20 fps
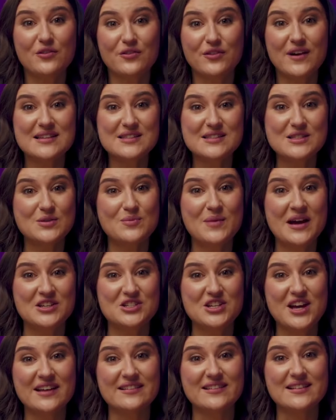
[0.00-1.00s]
your friends to my
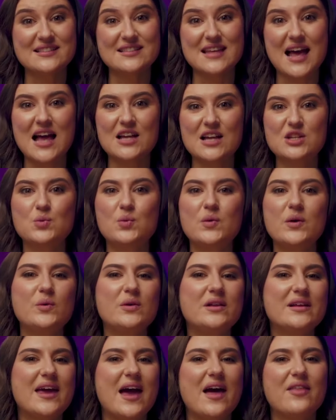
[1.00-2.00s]
channels and we
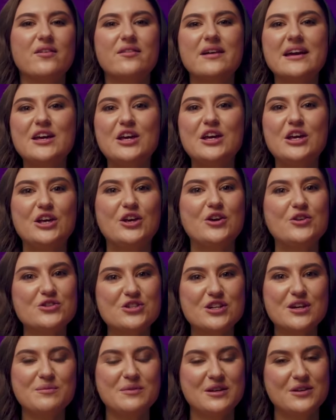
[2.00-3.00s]
will gather a
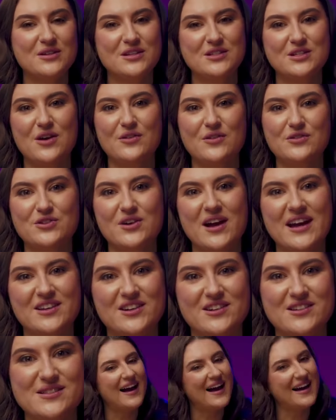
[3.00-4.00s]
huge community of
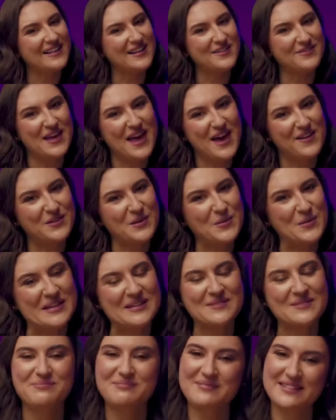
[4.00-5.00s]
traders. I love
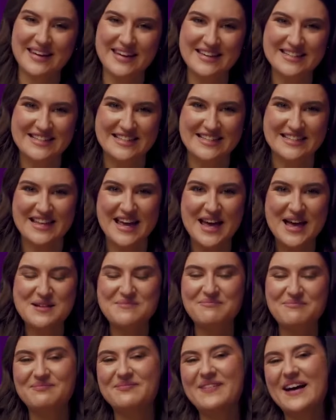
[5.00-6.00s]
everyone. Kisses.
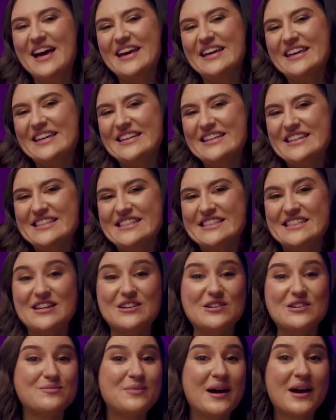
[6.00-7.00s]
Bye, kittens. See
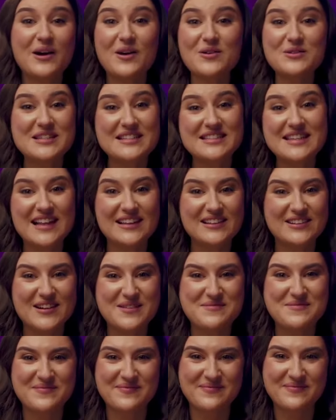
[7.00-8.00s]
you in my cozy Telegram.